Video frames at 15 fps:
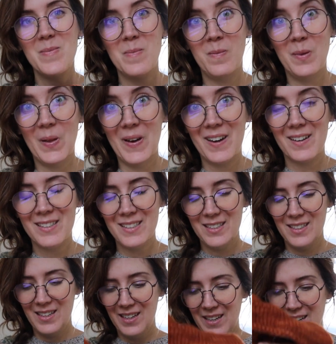blocked.
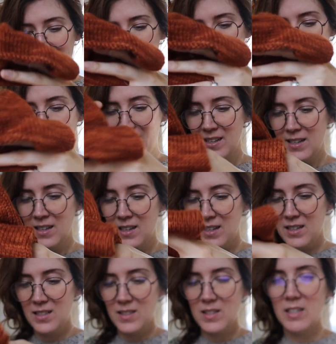
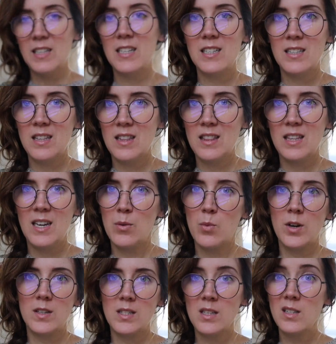So it
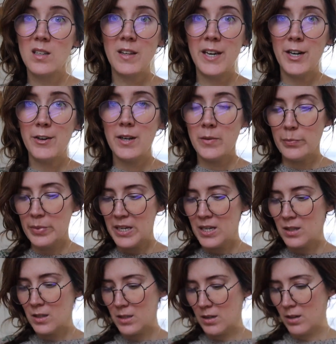works as a layering
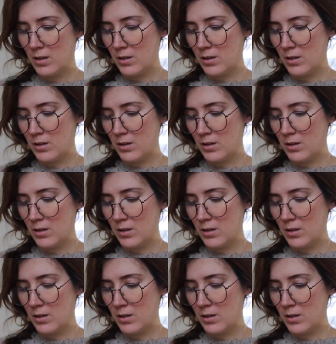piece.